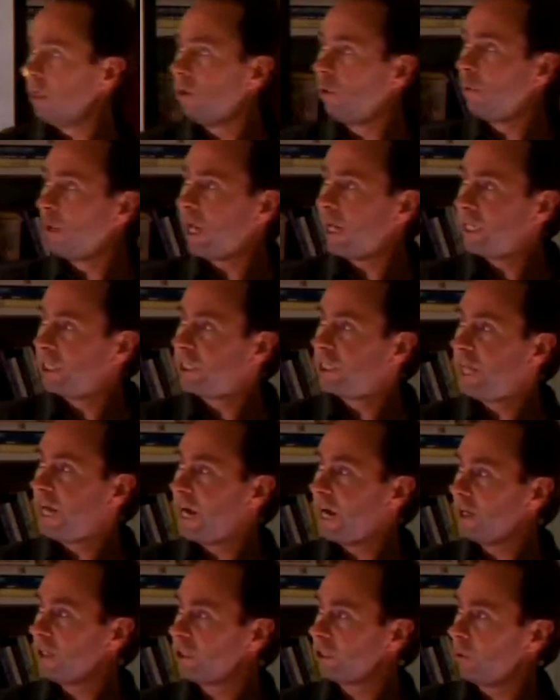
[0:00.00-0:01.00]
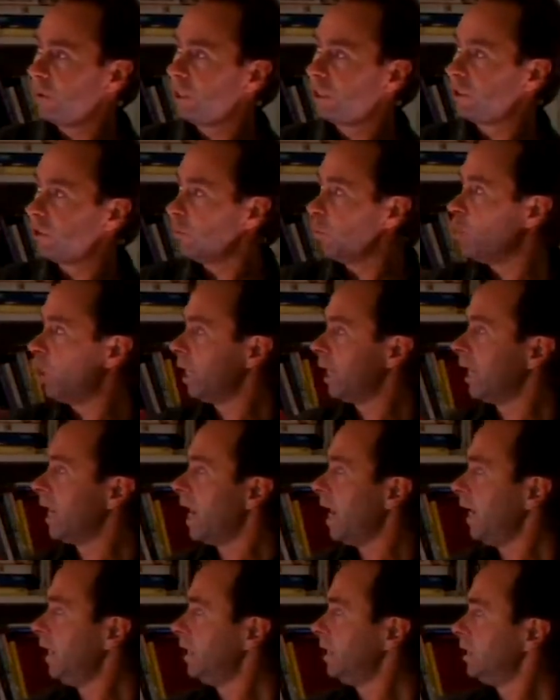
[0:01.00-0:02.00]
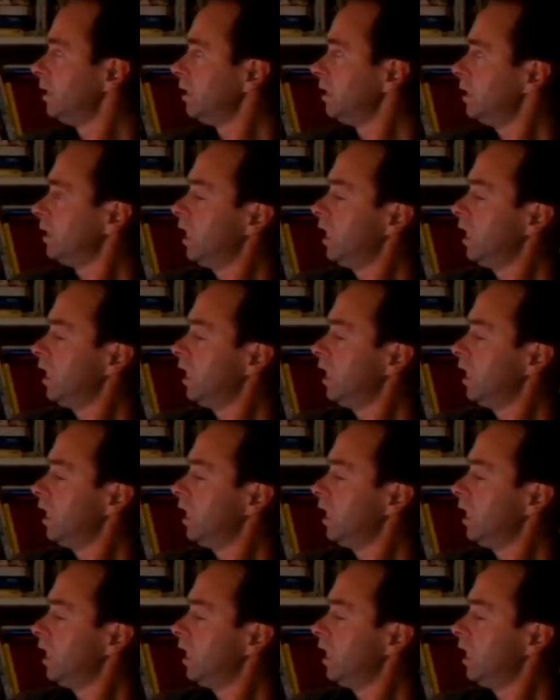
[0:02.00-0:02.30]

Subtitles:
Luna is there, so it's one line,